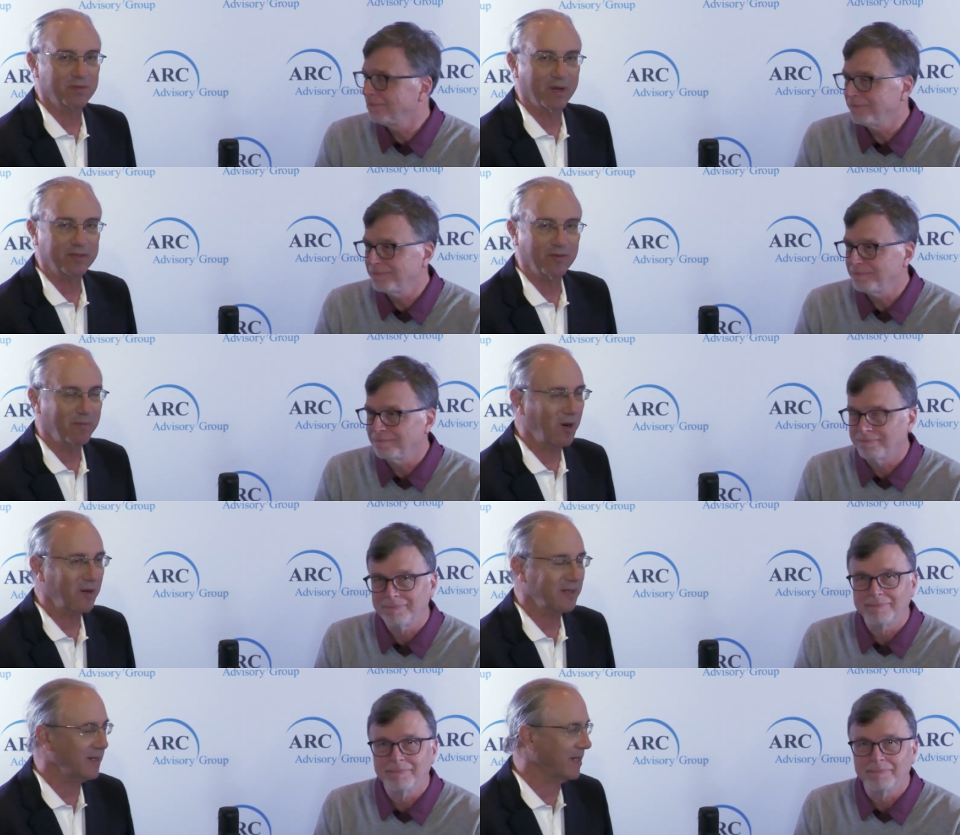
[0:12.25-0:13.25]
Speaker 1: Director of
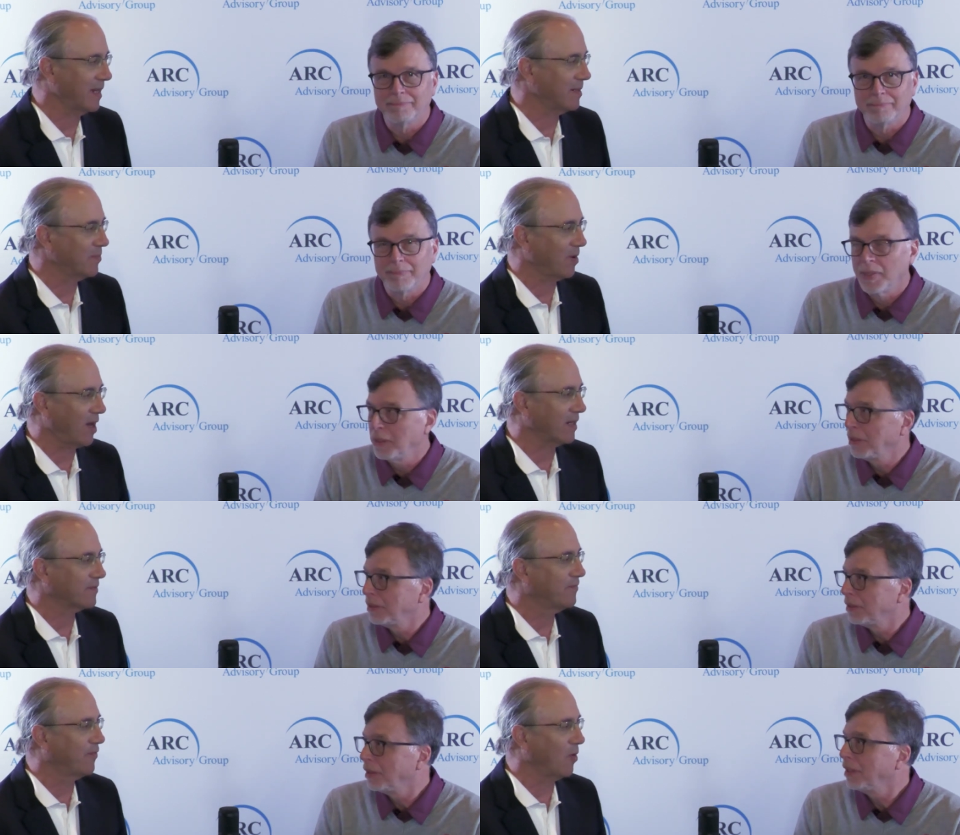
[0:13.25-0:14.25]
Marketing and Product
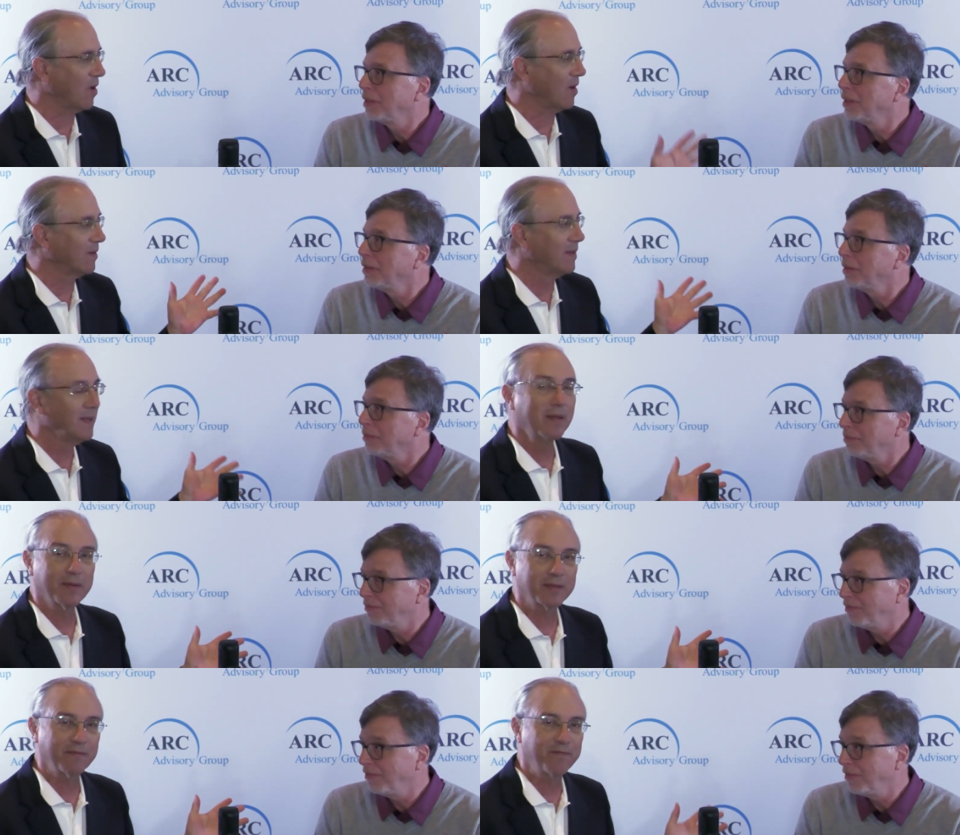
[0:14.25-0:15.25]
for
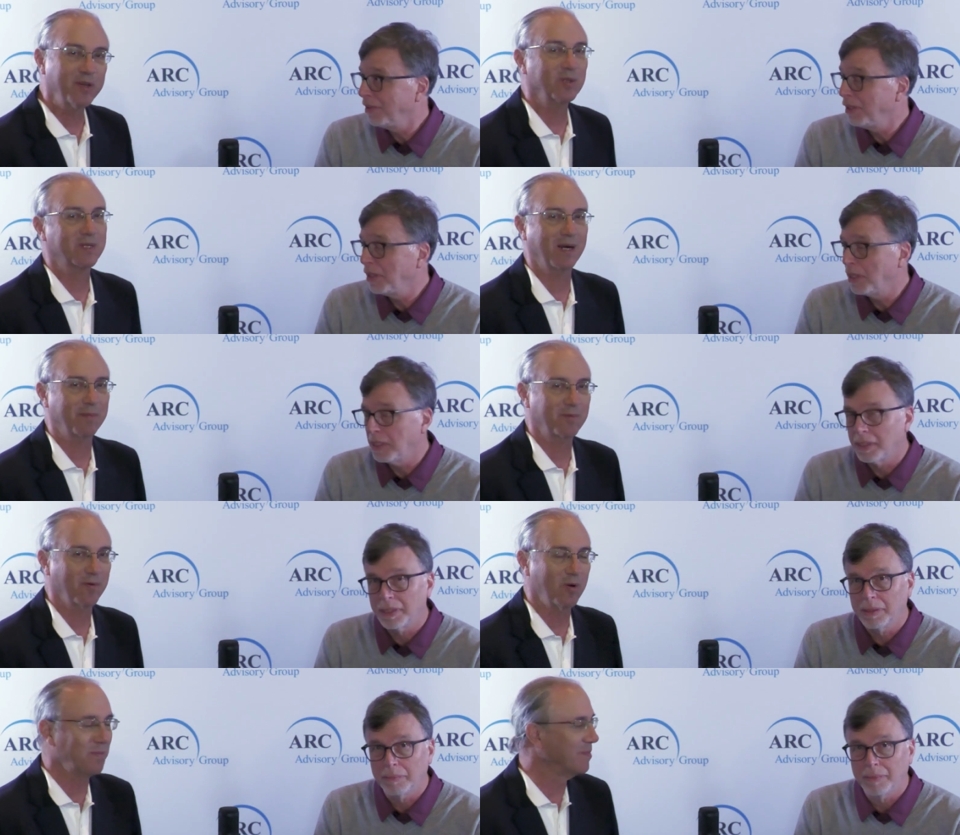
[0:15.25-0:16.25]
the FieldComm
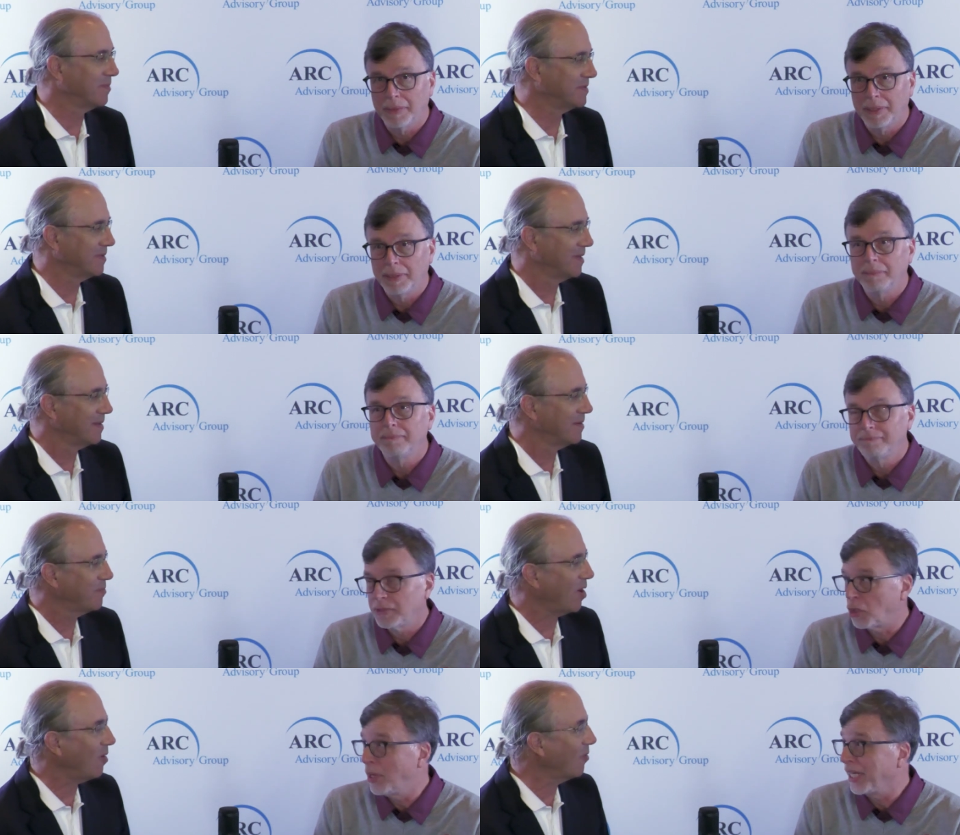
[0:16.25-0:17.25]
Group.
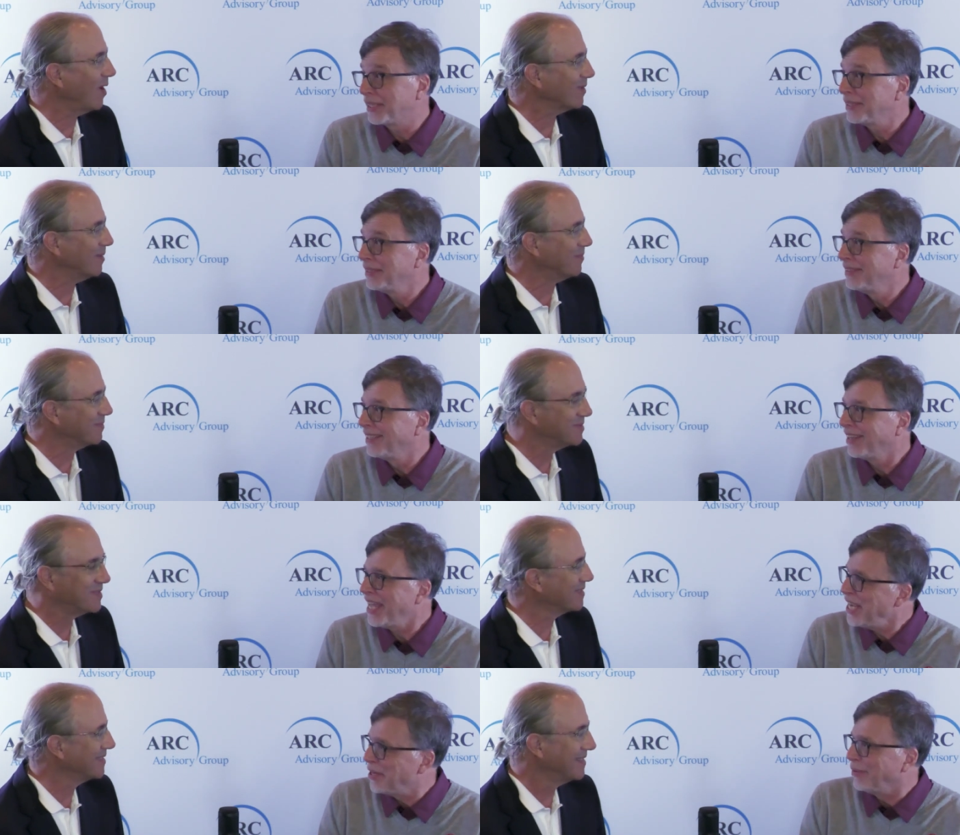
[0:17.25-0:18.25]
Paul, Correct. welcome.
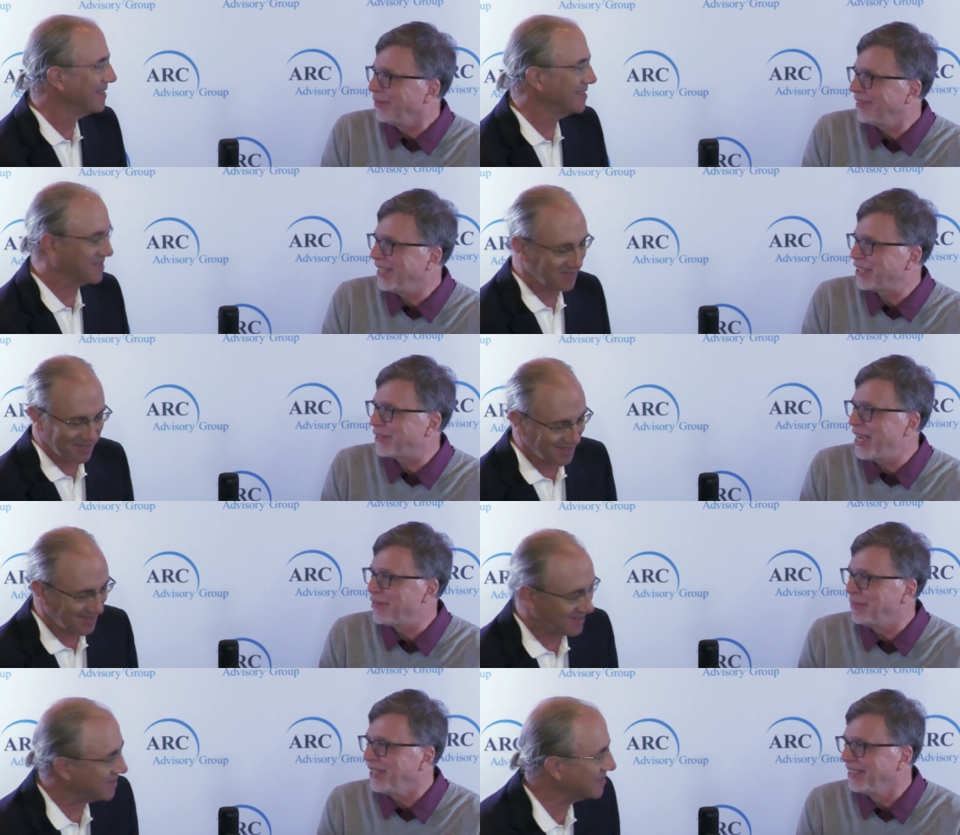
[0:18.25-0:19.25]
Speaker 2: Thank you. Thanks it's, for
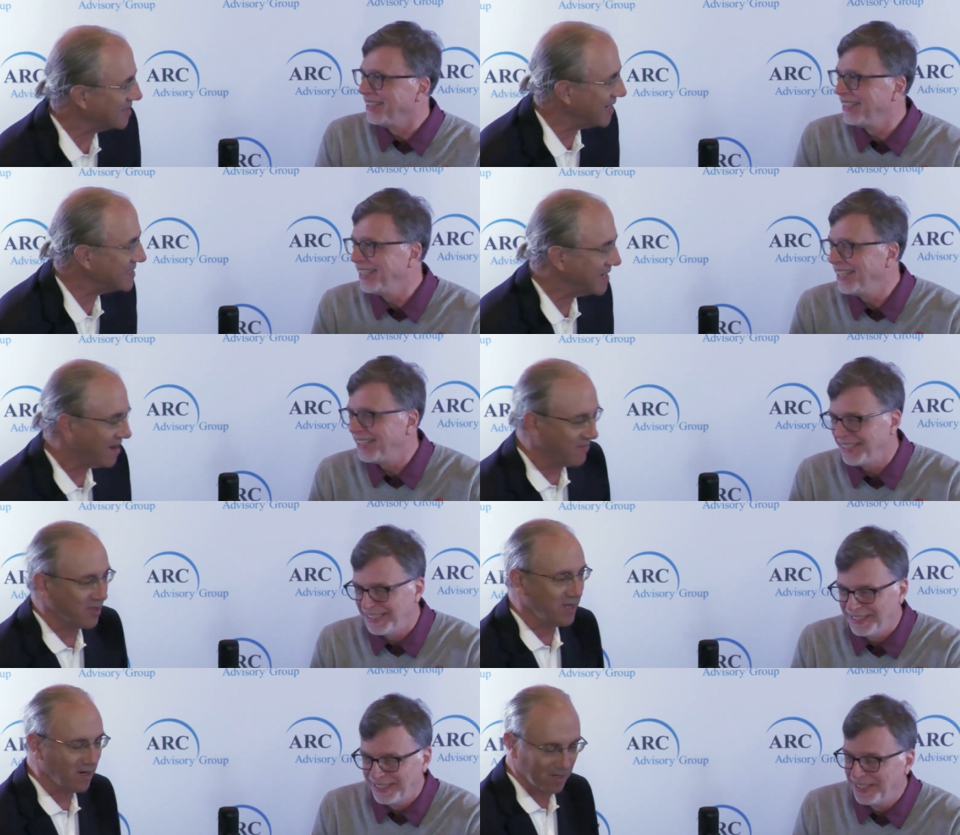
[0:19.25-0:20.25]
having me. It's nice
Speaker 1: to have you
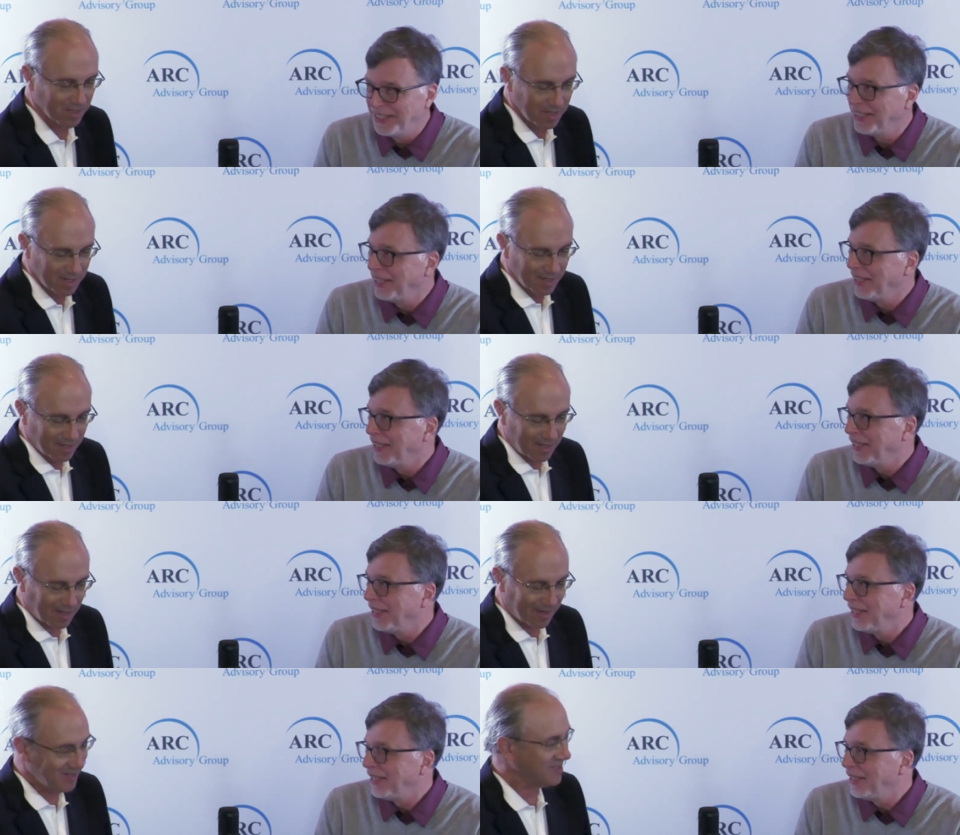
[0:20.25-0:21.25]
here.
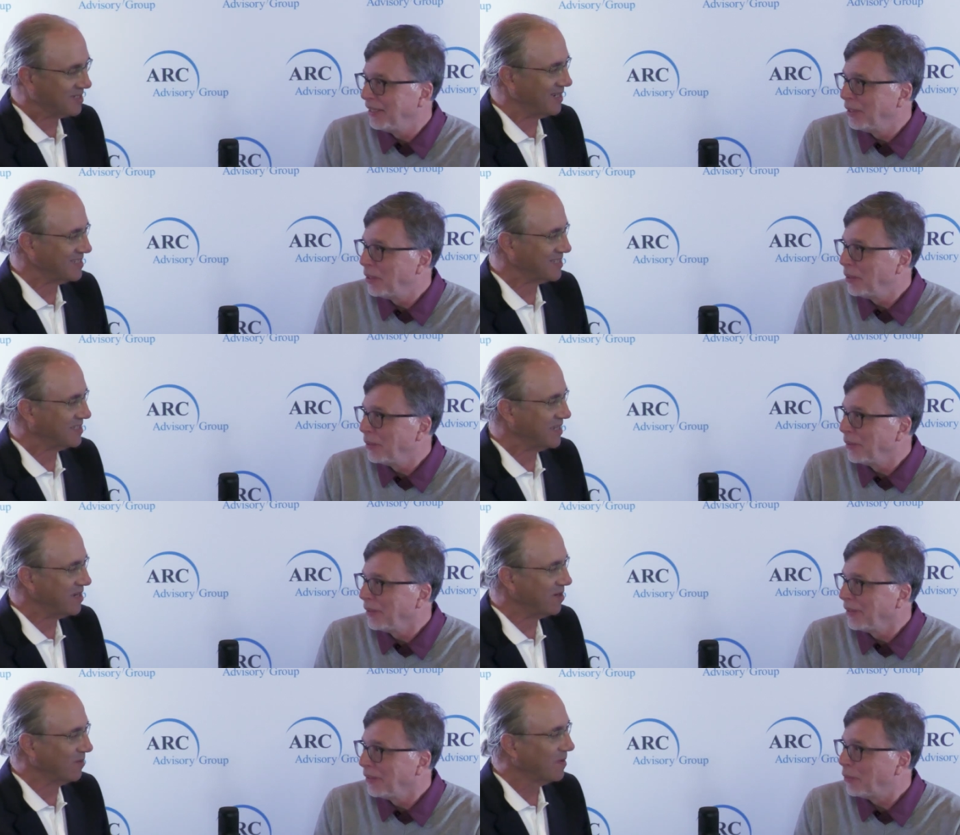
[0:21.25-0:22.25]
Uh, and it's nice to see
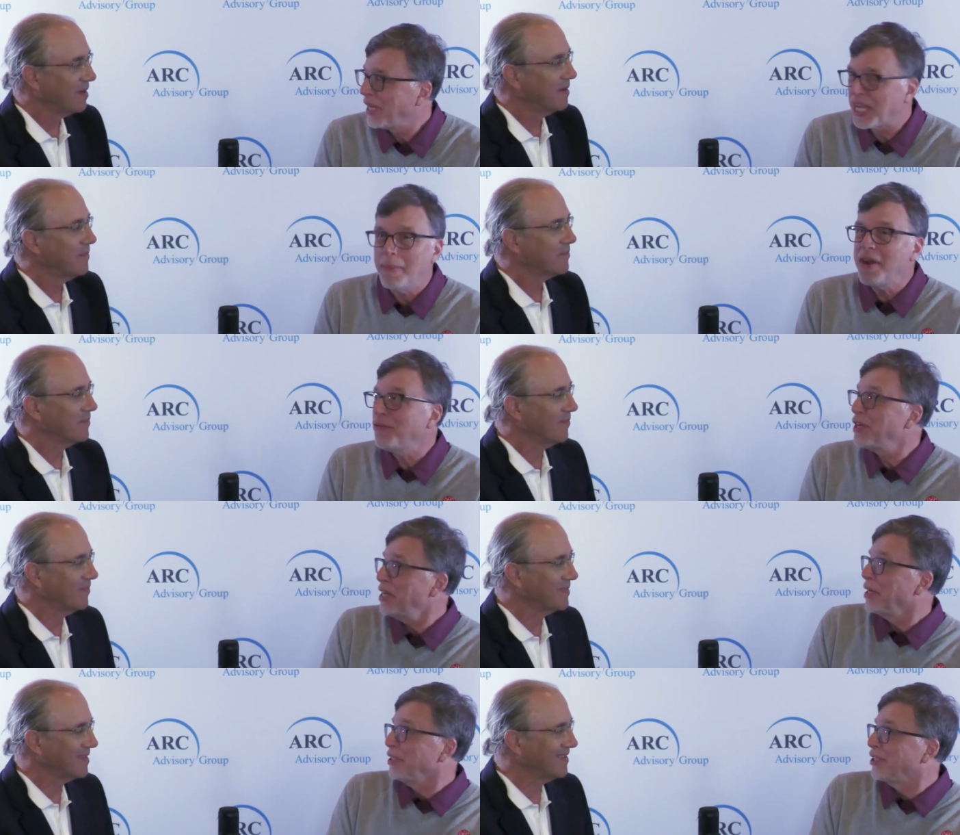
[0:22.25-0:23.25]
you.
Speaker 2: Well, I come every
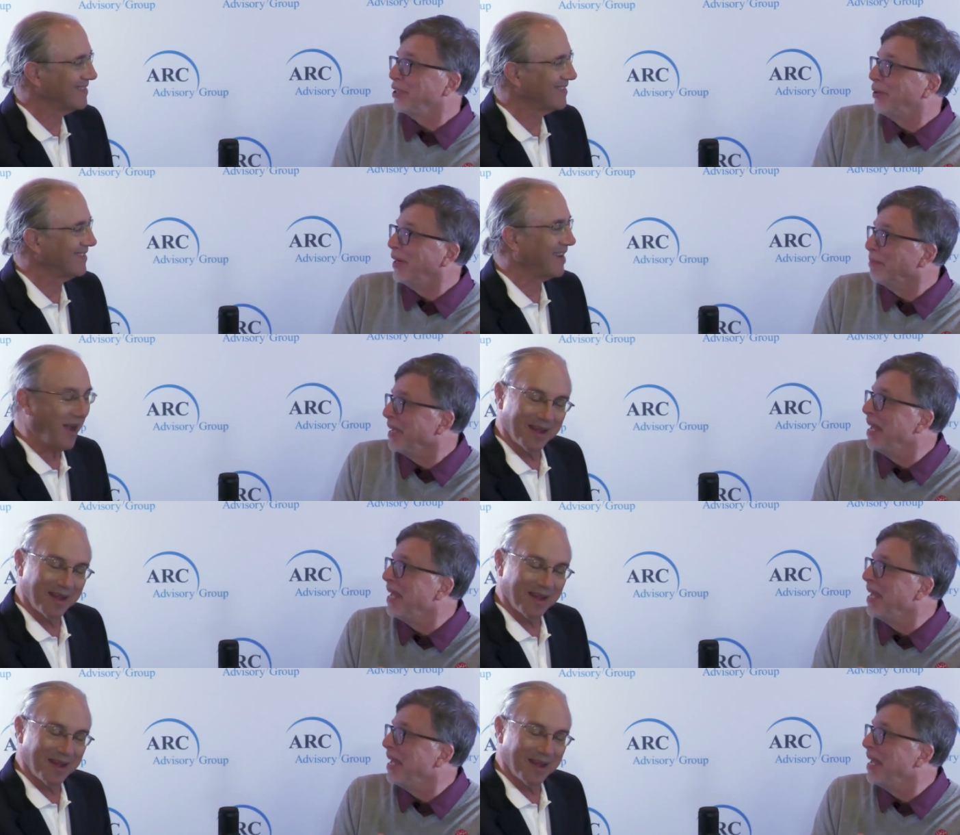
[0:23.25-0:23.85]
year, so um,